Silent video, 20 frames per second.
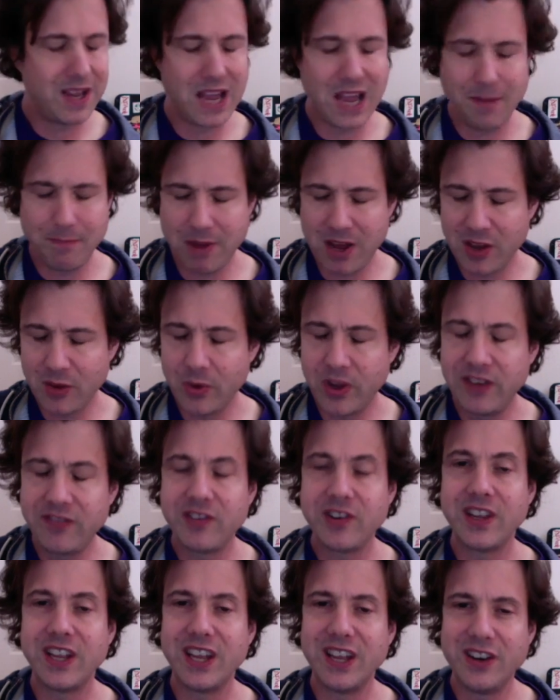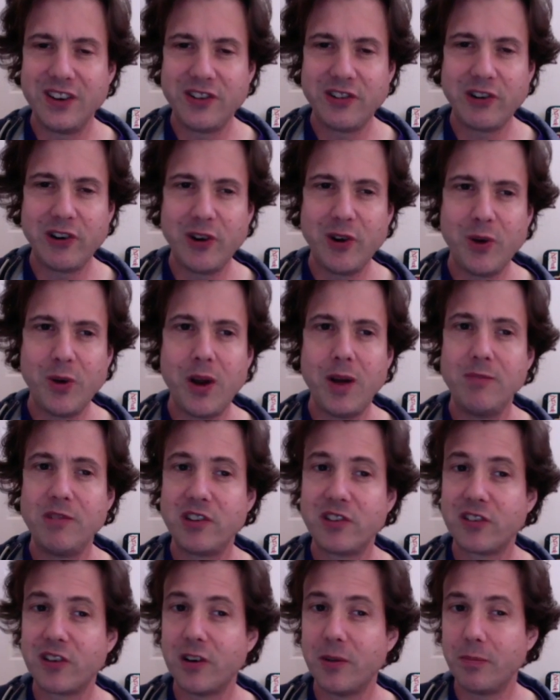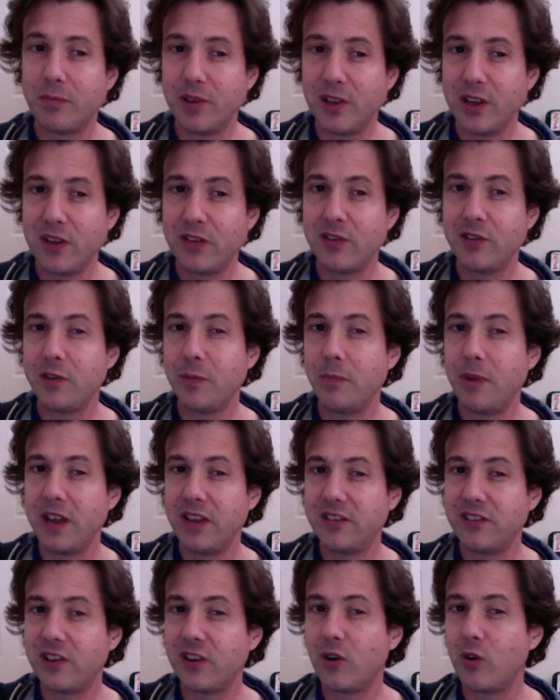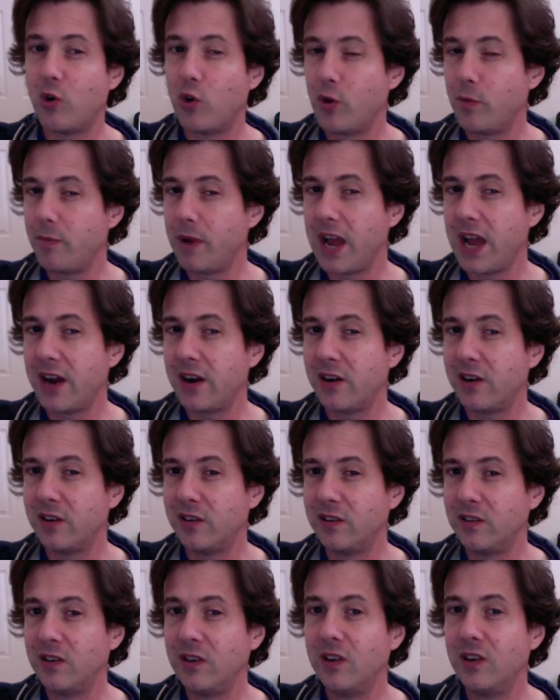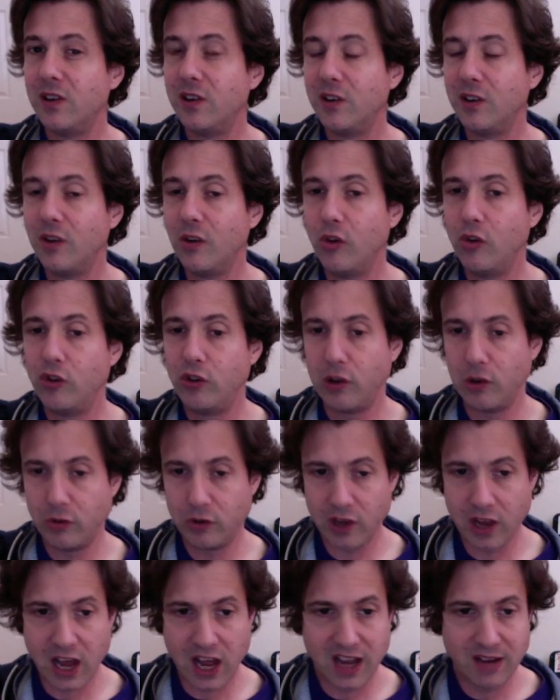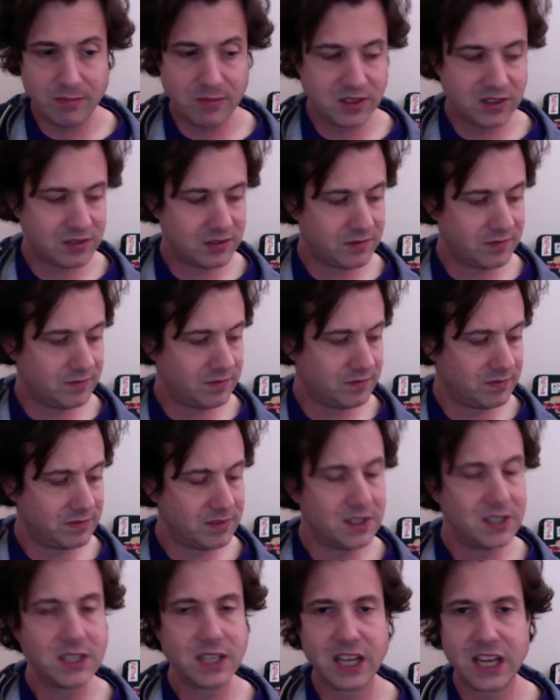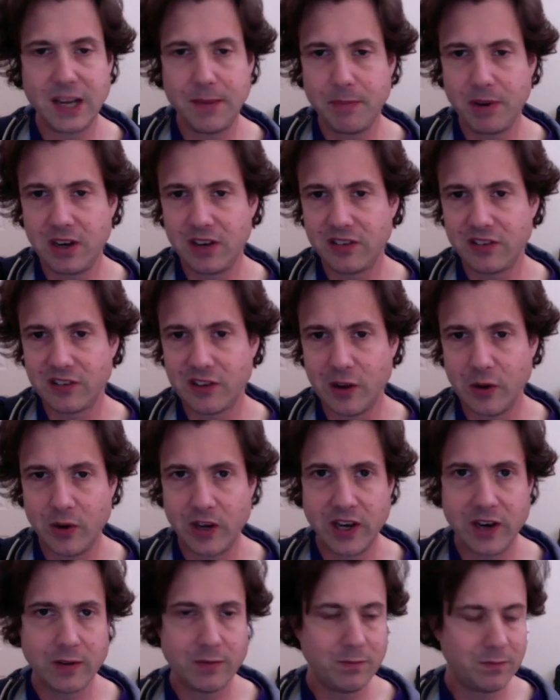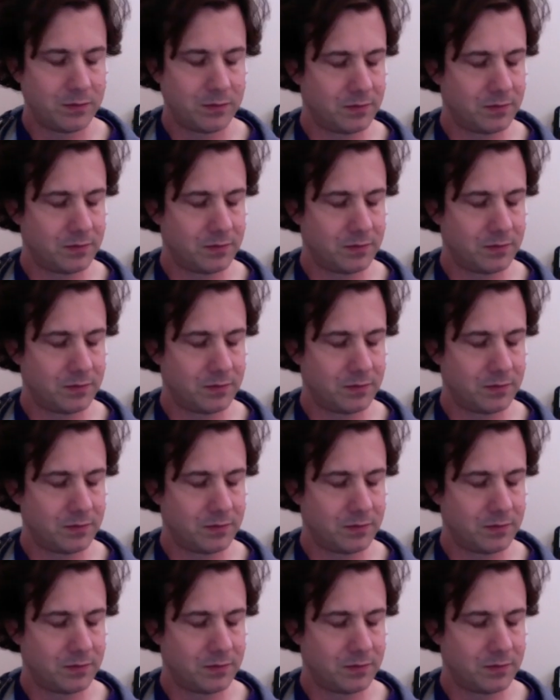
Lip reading: And by the way, for the intro, I'm just going to play through the basic chord pattern 2 times, keeping it slow here.